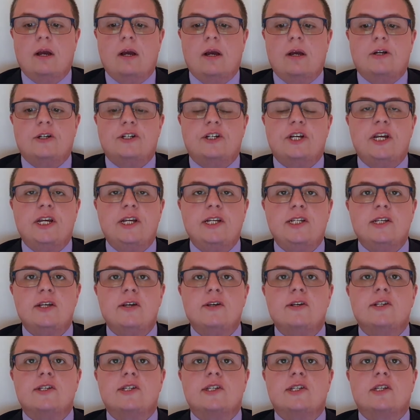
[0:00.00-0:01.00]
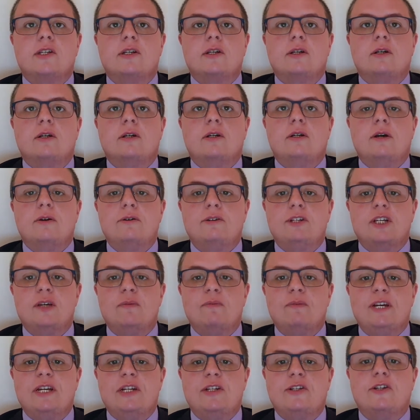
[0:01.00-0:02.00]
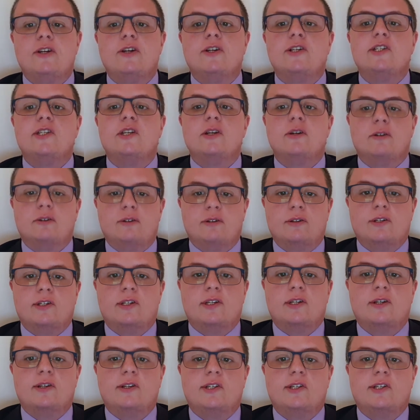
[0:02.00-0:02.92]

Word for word: Jesus notably doesn't